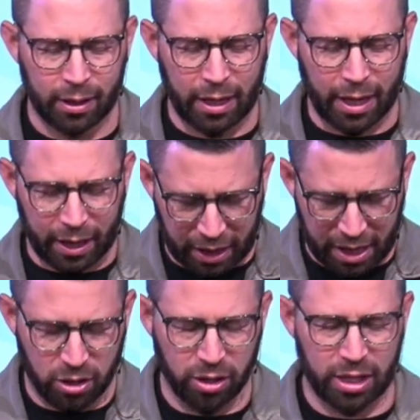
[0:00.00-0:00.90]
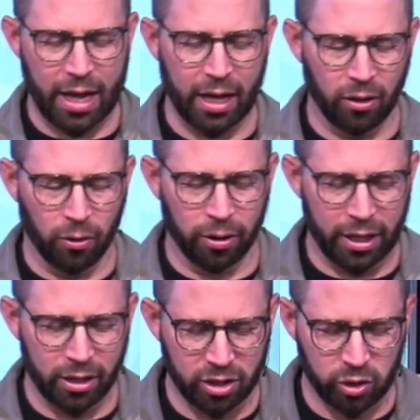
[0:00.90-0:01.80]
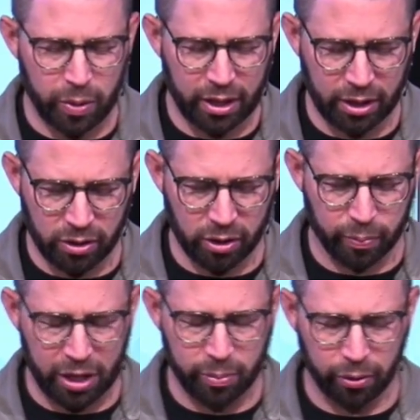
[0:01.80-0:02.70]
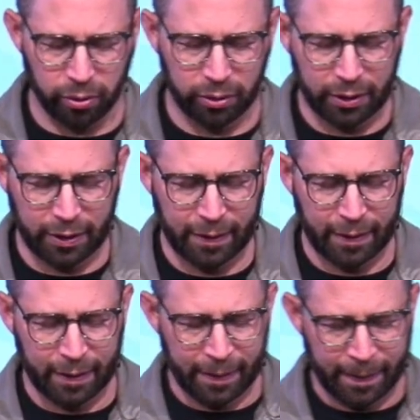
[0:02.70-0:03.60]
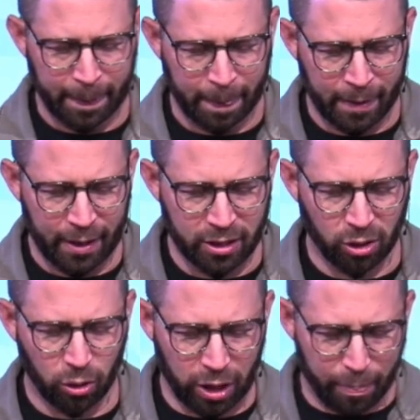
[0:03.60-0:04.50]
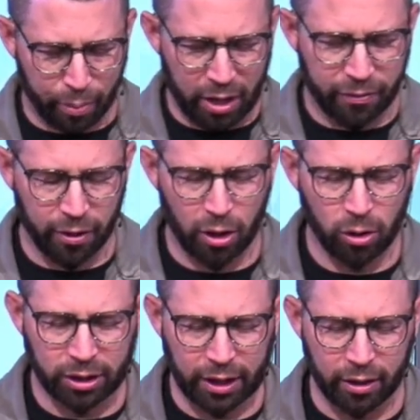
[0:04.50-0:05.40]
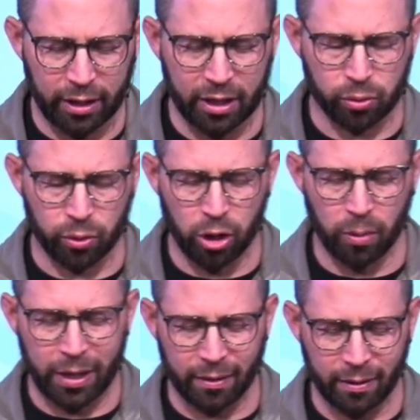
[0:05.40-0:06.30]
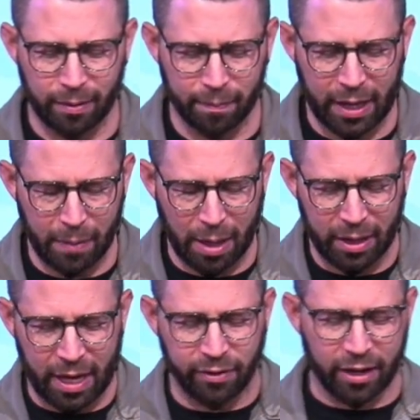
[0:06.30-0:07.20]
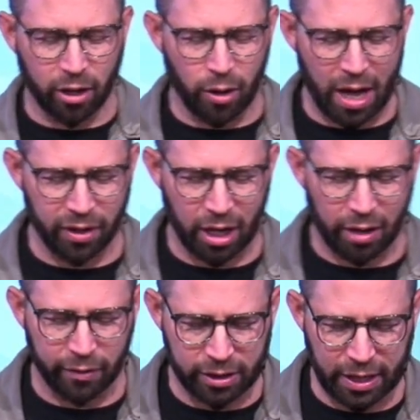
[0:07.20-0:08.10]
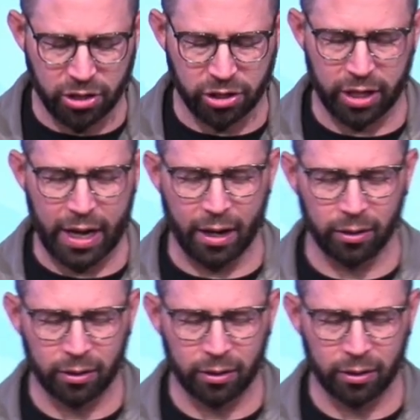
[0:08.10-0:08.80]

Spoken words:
God, I thank you today, Lord, that you're speaking to your people. So, Lord, I pray for those that are in this room that they've got to go have a conversation now.